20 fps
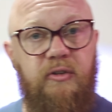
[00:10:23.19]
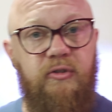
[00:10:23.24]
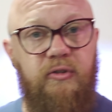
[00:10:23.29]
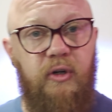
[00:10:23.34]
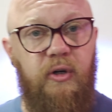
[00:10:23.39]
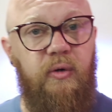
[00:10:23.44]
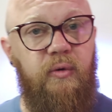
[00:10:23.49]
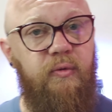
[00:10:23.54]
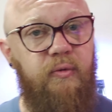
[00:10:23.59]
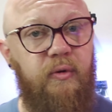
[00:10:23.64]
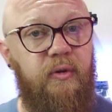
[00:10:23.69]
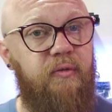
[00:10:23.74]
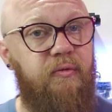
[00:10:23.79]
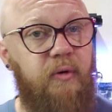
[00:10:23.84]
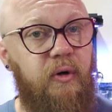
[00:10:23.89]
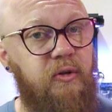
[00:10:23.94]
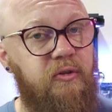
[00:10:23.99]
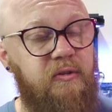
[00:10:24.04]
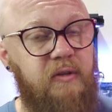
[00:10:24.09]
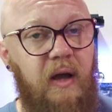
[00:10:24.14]
So for the
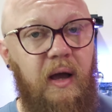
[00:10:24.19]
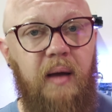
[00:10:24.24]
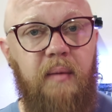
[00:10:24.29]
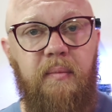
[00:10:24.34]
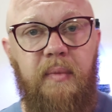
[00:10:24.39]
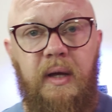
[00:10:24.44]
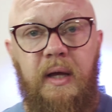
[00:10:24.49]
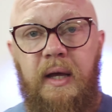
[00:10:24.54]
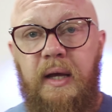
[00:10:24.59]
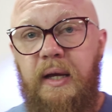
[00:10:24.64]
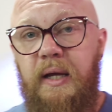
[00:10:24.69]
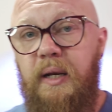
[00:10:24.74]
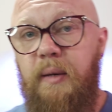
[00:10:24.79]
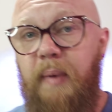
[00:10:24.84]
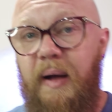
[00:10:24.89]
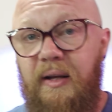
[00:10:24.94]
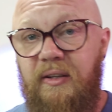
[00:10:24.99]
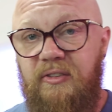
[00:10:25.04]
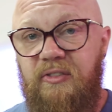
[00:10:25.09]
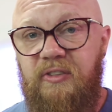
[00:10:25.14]
first time in
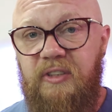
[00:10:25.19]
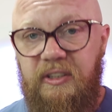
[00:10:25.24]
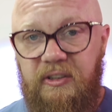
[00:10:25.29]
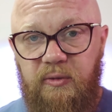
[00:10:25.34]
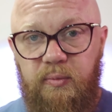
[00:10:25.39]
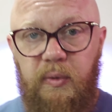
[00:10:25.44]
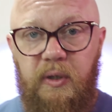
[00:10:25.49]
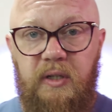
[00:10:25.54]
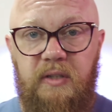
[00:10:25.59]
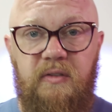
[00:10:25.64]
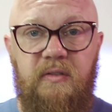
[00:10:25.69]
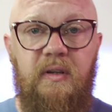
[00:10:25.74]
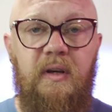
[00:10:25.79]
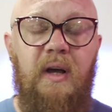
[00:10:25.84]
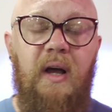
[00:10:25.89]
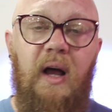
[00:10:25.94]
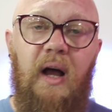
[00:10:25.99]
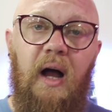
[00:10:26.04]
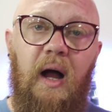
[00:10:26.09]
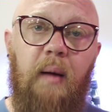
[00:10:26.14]
about 6 months,
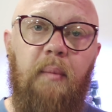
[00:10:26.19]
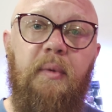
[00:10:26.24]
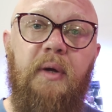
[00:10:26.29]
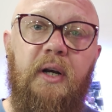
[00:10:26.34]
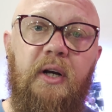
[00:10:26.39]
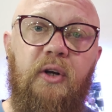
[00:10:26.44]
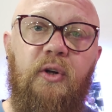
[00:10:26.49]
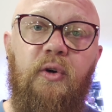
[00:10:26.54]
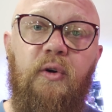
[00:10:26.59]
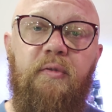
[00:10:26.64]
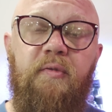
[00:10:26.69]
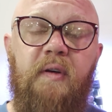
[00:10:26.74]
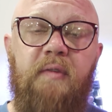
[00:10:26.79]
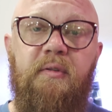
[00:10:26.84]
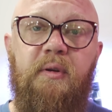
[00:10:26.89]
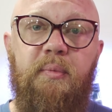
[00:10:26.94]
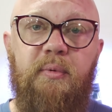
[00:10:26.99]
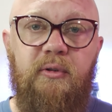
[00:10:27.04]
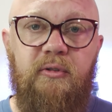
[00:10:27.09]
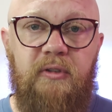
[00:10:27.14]
I'm going to do a
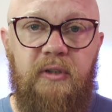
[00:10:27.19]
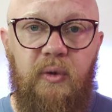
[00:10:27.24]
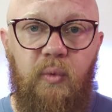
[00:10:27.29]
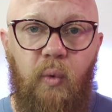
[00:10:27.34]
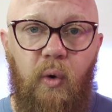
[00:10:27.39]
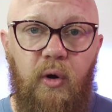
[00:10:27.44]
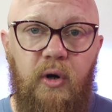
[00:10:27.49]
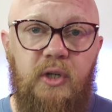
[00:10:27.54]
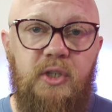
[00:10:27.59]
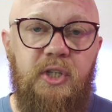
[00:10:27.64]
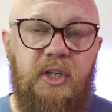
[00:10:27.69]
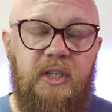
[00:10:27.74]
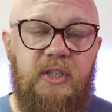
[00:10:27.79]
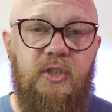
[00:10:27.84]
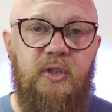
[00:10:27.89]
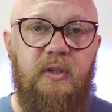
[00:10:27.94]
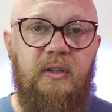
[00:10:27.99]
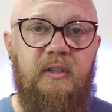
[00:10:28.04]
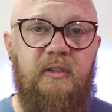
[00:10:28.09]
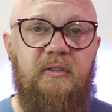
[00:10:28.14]
50% water
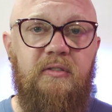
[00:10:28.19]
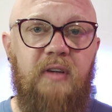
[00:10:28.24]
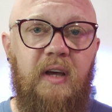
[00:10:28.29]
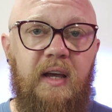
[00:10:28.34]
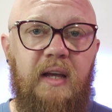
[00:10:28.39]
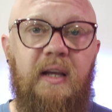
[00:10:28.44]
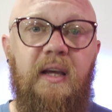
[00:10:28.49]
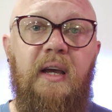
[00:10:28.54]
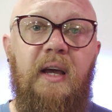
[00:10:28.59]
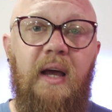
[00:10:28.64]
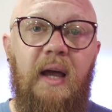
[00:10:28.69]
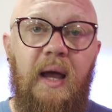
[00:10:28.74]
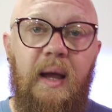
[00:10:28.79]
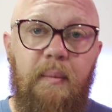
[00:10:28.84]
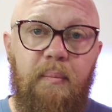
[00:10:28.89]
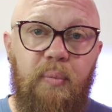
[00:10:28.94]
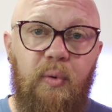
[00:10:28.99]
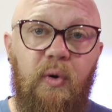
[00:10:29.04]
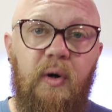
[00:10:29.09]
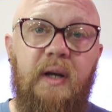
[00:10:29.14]
change on this tank
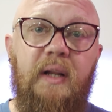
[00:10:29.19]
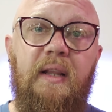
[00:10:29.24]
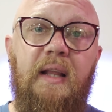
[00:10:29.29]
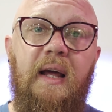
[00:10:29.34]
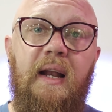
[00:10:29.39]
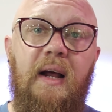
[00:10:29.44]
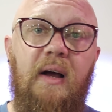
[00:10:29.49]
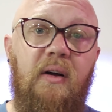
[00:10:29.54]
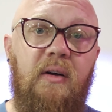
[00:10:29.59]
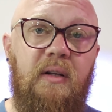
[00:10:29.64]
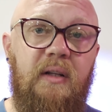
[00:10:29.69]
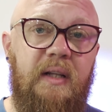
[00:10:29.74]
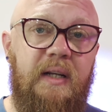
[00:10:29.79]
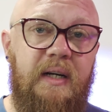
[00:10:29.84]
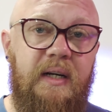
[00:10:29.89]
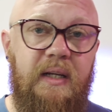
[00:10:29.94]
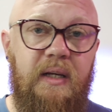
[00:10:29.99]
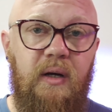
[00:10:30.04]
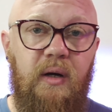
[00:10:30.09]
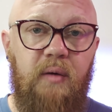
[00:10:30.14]
and bring that
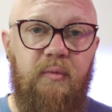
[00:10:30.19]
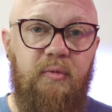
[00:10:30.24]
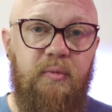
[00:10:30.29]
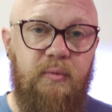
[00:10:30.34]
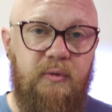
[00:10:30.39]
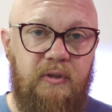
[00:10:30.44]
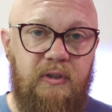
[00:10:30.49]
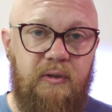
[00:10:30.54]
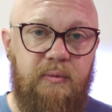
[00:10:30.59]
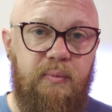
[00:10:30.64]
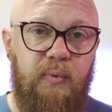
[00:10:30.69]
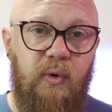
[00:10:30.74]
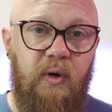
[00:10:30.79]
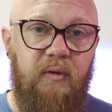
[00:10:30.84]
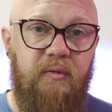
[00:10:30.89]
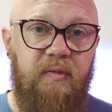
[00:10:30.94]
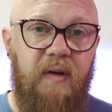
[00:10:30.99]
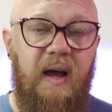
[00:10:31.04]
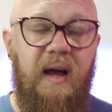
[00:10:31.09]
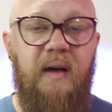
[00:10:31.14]
alkalinity up from
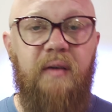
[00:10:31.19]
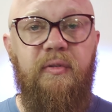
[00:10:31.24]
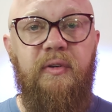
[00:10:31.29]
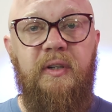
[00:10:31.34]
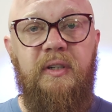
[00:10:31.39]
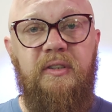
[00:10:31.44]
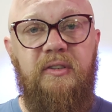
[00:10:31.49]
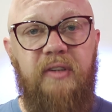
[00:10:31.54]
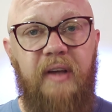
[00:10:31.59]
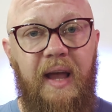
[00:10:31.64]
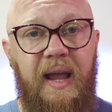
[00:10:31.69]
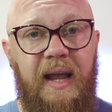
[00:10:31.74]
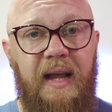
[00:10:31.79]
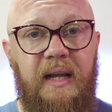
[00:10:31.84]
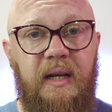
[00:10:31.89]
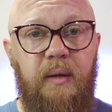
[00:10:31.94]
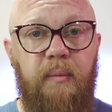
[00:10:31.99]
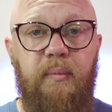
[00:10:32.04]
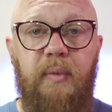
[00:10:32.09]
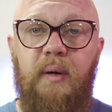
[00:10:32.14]
6.5 to
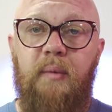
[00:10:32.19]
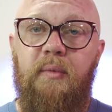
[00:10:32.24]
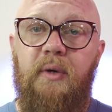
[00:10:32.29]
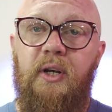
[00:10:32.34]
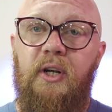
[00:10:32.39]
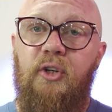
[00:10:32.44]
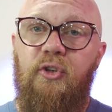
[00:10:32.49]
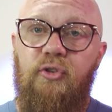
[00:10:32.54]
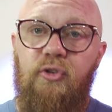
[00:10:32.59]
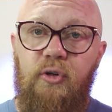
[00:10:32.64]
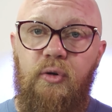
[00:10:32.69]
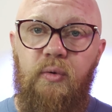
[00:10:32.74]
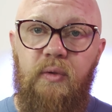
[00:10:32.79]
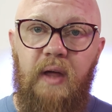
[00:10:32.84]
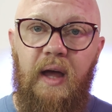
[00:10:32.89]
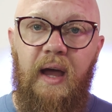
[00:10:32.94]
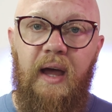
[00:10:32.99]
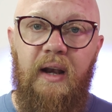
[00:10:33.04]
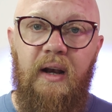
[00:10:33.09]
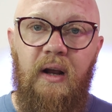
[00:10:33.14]
8. But I'm going to do
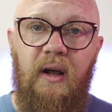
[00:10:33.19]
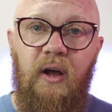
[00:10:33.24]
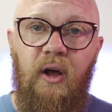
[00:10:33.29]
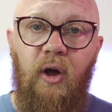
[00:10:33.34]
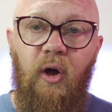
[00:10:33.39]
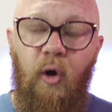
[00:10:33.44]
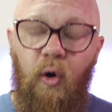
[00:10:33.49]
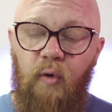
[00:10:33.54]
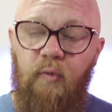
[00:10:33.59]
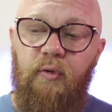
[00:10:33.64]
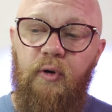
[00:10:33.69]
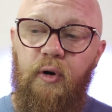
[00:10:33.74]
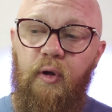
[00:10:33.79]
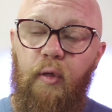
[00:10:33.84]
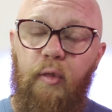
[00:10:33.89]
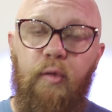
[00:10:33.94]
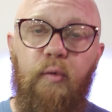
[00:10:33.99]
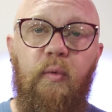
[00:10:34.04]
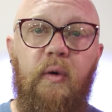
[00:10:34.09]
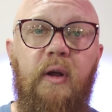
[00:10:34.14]
that over a
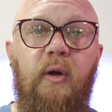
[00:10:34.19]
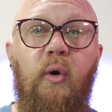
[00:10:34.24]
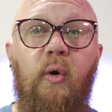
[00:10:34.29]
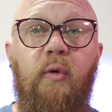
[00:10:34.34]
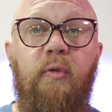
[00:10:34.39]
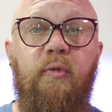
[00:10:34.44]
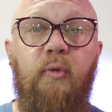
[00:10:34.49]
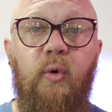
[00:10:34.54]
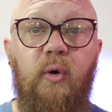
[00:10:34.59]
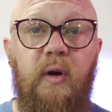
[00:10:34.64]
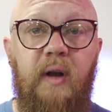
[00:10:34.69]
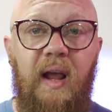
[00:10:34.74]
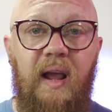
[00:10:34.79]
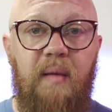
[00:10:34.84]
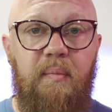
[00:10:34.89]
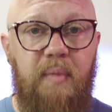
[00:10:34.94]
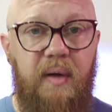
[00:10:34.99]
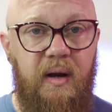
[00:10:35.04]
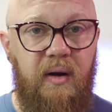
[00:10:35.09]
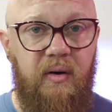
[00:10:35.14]
3 or 4
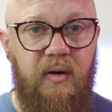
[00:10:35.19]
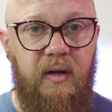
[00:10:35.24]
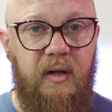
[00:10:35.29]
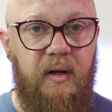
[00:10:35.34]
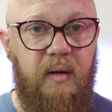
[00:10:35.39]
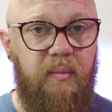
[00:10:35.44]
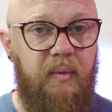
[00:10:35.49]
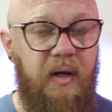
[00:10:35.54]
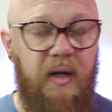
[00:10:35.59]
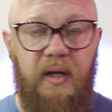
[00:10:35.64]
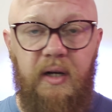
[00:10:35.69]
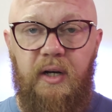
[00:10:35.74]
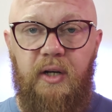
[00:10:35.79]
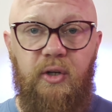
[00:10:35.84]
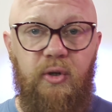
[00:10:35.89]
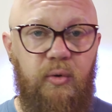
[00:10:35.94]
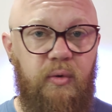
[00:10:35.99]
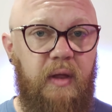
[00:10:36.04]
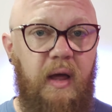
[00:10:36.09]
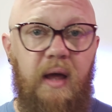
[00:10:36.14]
day period. I'm not going to
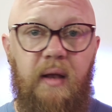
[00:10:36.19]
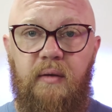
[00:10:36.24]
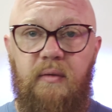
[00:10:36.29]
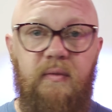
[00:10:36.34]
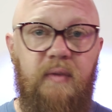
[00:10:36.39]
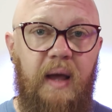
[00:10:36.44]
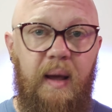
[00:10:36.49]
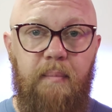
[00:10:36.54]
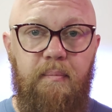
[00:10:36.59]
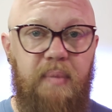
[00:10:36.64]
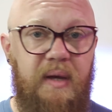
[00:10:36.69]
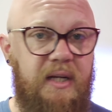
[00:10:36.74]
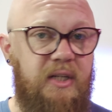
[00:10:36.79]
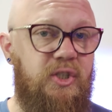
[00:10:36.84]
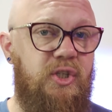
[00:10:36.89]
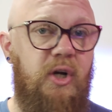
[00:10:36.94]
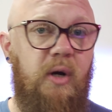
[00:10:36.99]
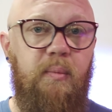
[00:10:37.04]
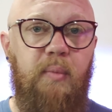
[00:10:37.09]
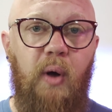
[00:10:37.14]
do that big
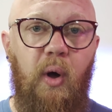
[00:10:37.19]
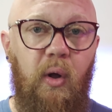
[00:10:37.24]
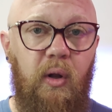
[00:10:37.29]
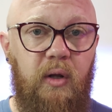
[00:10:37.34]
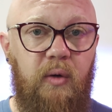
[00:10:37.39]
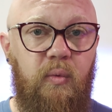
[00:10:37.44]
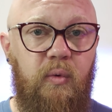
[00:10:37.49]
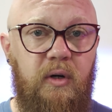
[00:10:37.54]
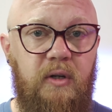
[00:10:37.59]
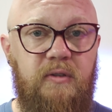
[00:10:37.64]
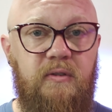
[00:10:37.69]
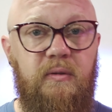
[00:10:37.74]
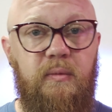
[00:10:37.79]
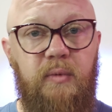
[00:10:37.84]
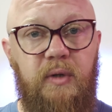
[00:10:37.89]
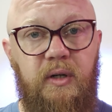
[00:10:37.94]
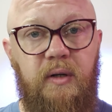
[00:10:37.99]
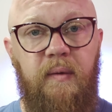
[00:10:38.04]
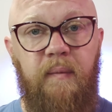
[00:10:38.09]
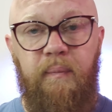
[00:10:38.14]
jump all at once. I'm
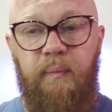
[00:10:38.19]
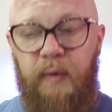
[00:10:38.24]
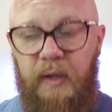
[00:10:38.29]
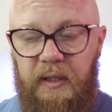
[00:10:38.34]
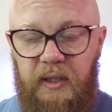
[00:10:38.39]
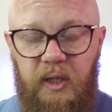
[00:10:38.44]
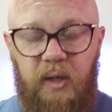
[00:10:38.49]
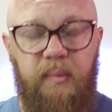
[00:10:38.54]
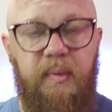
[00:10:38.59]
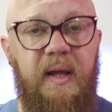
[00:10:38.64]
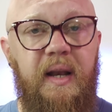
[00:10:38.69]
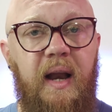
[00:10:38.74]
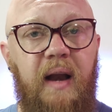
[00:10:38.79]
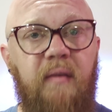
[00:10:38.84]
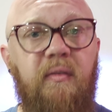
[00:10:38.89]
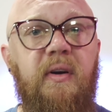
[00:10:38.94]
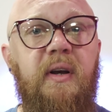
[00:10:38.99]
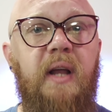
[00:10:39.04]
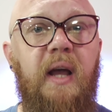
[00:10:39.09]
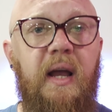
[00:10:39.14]
going to a little bit
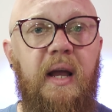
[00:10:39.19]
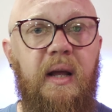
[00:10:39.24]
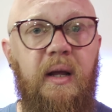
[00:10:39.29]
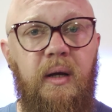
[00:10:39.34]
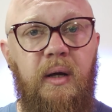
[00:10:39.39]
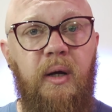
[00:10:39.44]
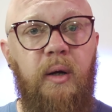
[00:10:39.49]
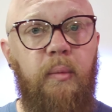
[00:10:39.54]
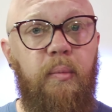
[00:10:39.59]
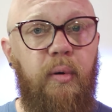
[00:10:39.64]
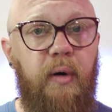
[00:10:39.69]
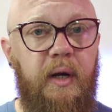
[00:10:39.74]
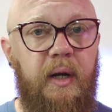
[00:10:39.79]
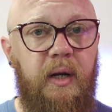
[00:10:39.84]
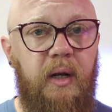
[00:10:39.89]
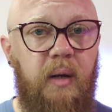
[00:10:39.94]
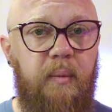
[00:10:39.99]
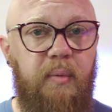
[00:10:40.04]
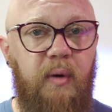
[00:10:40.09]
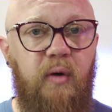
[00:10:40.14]
every day, bring
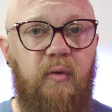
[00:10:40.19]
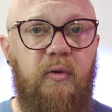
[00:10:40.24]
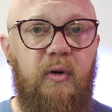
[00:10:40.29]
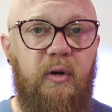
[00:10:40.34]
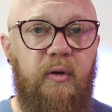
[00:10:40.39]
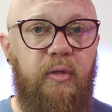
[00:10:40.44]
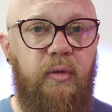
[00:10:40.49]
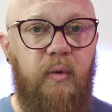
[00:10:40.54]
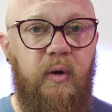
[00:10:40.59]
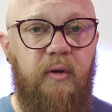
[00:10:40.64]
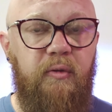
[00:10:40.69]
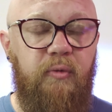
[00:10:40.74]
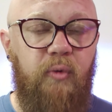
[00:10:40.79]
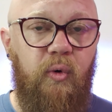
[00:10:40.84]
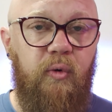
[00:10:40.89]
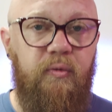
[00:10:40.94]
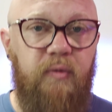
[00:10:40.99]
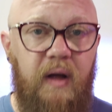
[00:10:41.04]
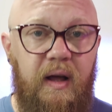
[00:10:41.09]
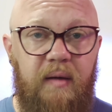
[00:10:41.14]
it up over a 3,
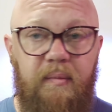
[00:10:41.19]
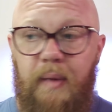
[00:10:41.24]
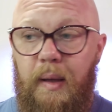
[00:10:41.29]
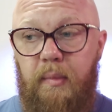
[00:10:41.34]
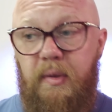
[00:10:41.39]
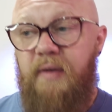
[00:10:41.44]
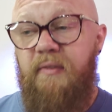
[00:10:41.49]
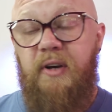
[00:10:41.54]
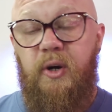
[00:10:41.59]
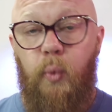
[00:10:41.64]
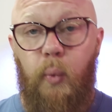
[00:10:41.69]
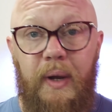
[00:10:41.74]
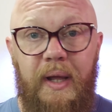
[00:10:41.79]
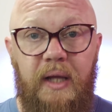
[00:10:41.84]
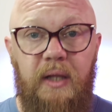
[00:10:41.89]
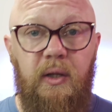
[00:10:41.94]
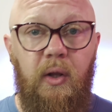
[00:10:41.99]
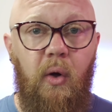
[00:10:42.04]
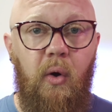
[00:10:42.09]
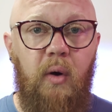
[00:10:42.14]
4, 5, maybe even a
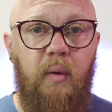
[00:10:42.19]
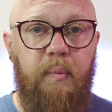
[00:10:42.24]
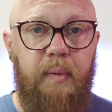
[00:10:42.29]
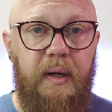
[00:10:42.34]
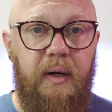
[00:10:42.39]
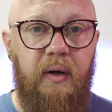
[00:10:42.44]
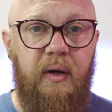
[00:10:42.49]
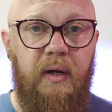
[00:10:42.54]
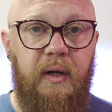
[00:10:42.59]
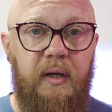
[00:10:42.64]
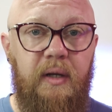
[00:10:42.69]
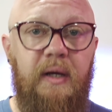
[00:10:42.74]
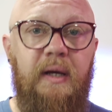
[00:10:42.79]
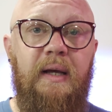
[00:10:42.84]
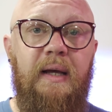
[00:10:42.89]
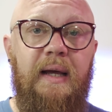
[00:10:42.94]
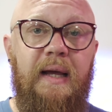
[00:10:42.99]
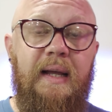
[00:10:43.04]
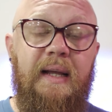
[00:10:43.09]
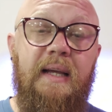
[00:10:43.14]
week long period
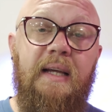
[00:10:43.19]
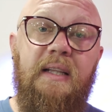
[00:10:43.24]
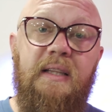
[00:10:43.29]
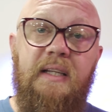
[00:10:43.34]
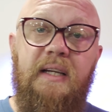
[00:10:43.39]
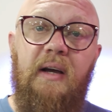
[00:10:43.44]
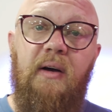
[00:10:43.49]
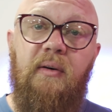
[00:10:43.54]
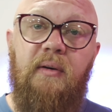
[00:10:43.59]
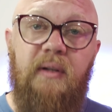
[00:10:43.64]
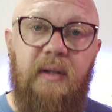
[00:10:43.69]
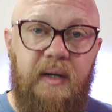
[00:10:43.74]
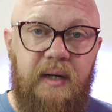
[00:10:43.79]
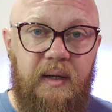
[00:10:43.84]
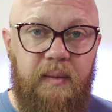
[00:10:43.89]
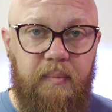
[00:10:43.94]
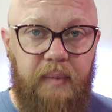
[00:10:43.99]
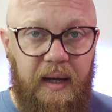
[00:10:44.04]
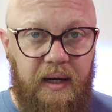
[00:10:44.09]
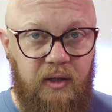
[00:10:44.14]
and get the
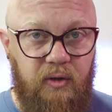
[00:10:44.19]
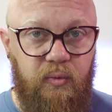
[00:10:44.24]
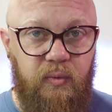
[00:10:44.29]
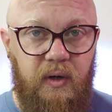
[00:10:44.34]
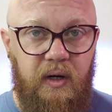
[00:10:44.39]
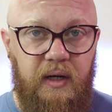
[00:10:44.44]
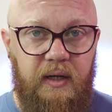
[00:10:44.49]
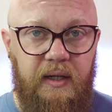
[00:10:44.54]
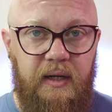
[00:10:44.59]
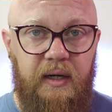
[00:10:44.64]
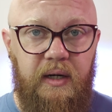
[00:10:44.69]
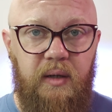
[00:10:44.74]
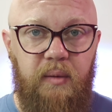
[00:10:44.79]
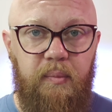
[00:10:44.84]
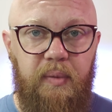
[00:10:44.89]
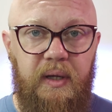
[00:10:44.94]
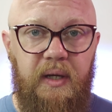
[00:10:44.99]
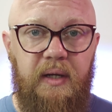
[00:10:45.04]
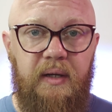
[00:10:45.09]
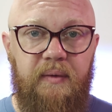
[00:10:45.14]
alkalinity back to where I need it to
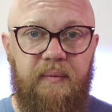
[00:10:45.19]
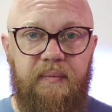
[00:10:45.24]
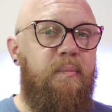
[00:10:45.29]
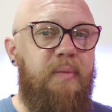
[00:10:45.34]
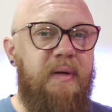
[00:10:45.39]
be.